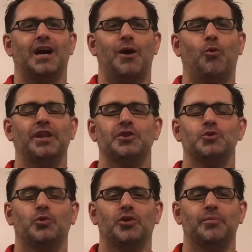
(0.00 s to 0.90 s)
I wanted to
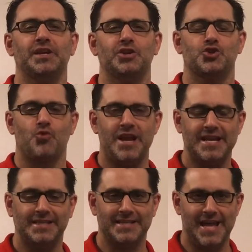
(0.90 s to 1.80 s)
do a little bit of
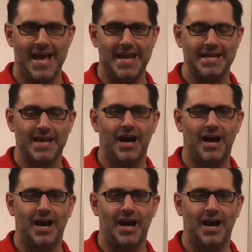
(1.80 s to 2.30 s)
training today